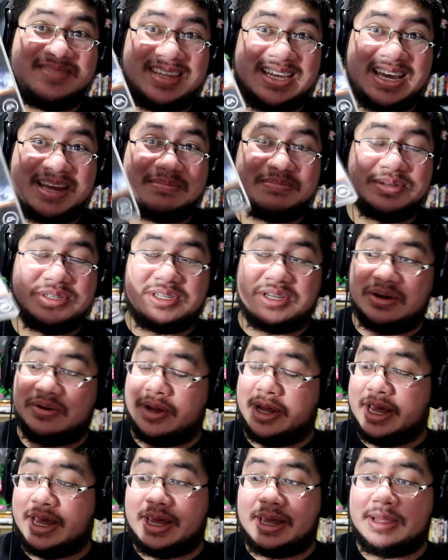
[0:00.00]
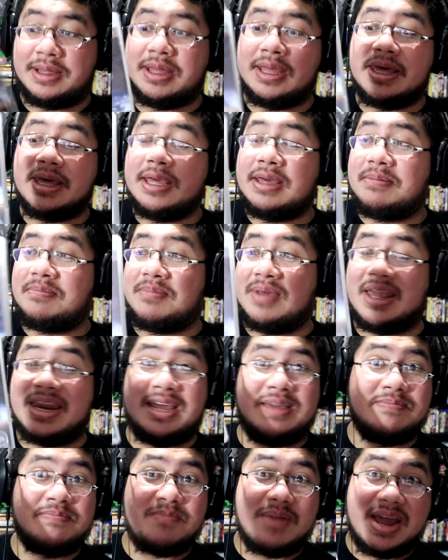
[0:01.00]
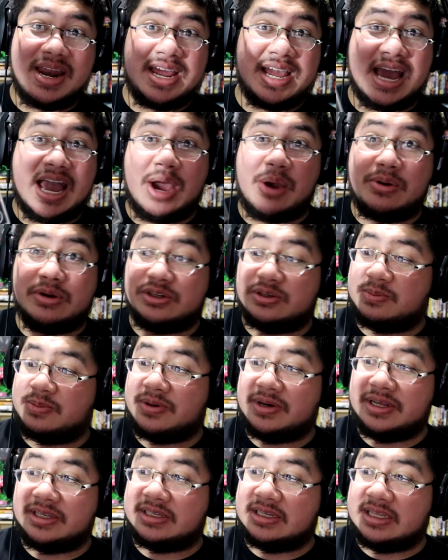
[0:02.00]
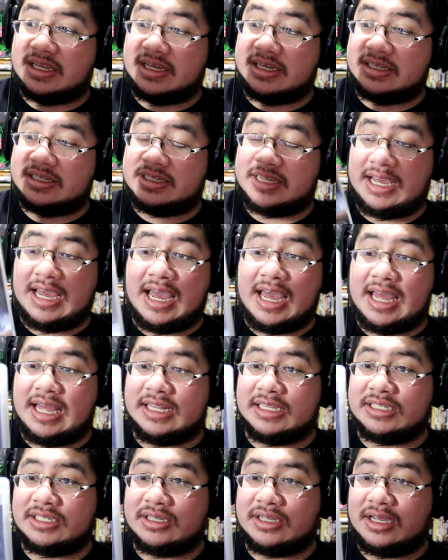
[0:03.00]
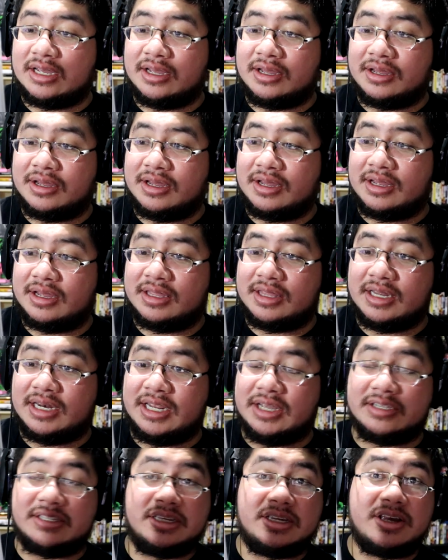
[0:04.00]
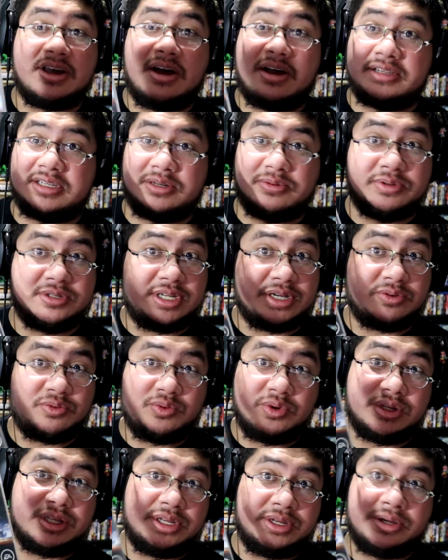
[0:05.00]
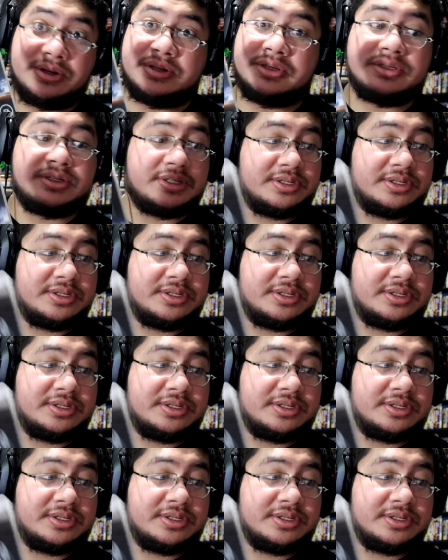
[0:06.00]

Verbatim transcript: yep. So, uh, many, many hours were put into this, and Oh, the DLC content was like really good